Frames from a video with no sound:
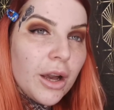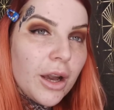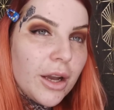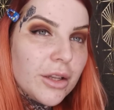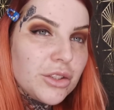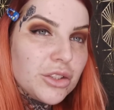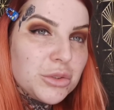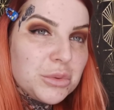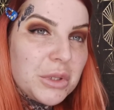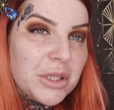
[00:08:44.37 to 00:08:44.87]
I
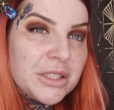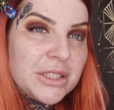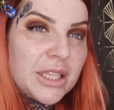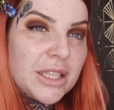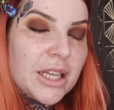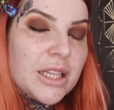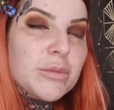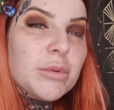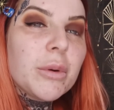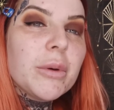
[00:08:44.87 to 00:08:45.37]
just want to say
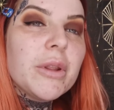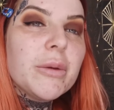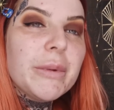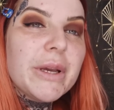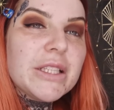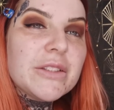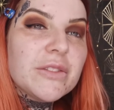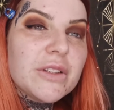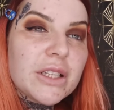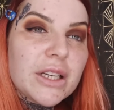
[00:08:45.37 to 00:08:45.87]
that's probably the
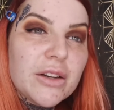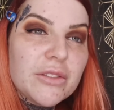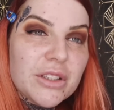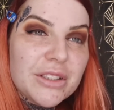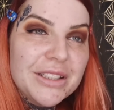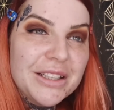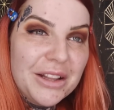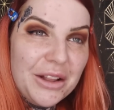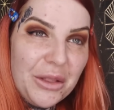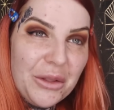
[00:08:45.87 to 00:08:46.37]
best flick I've
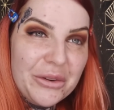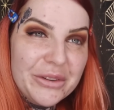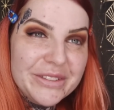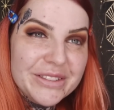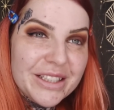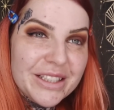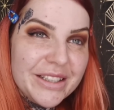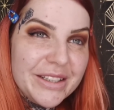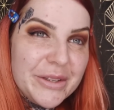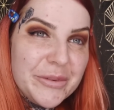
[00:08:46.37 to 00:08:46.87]
done in a
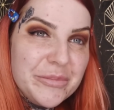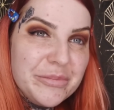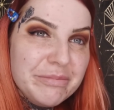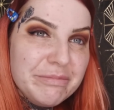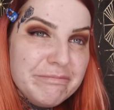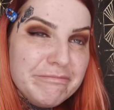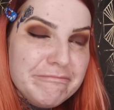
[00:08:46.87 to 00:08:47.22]
long time.